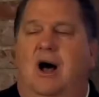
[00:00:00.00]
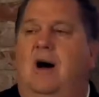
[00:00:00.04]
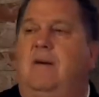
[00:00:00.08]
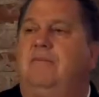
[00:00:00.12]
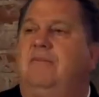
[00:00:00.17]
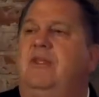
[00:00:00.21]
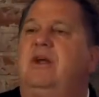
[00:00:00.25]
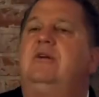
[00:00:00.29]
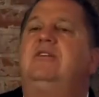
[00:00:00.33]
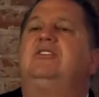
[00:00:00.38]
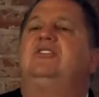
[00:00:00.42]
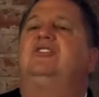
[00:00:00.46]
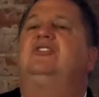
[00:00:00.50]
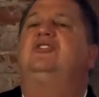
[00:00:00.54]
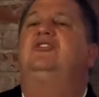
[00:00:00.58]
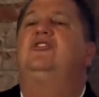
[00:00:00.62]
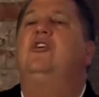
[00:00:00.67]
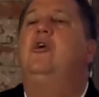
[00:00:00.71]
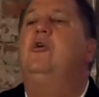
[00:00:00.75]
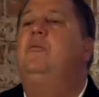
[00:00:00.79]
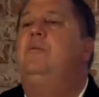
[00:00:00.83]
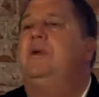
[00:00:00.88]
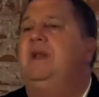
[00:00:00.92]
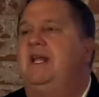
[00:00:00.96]
There's
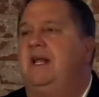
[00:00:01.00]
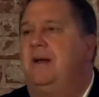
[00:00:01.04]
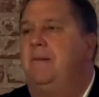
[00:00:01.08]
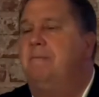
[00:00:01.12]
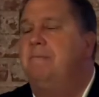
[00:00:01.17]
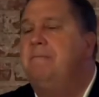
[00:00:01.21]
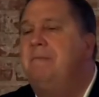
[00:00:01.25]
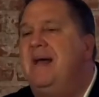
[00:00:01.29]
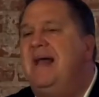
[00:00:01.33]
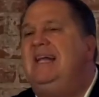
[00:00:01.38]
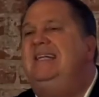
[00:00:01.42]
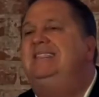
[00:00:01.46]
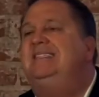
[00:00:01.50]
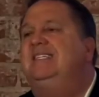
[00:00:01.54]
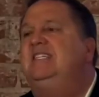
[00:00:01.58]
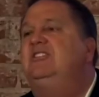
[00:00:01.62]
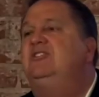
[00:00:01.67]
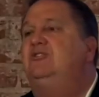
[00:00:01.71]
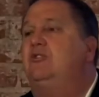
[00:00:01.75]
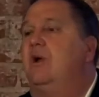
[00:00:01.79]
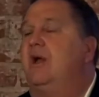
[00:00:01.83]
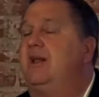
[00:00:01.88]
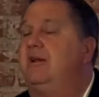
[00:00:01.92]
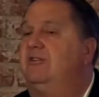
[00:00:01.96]
so many amazing
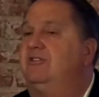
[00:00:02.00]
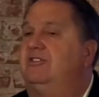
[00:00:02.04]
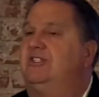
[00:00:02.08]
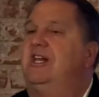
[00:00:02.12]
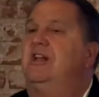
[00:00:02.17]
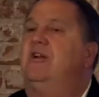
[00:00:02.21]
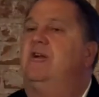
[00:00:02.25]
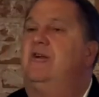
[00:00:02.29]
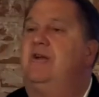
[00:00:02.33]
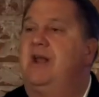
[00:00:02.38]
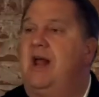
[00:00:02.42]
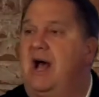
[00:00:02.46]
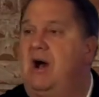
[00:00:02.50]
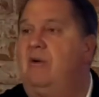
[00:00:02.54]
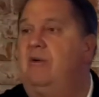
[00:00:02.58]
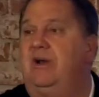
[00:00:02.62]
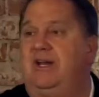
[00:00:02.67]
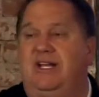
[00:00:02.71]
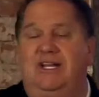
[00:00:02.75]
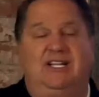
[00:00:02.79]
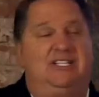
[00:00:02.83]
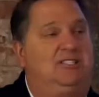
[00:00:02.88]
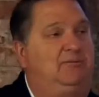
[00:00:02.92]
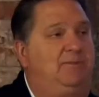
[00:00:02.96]
trainers that are now at
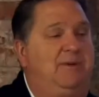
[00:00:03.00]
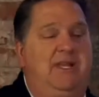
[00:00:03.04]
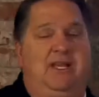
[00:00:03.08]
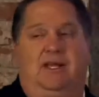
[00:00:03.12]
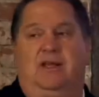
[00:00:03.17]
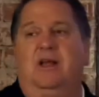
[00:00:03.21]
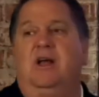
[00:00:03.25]
eXp.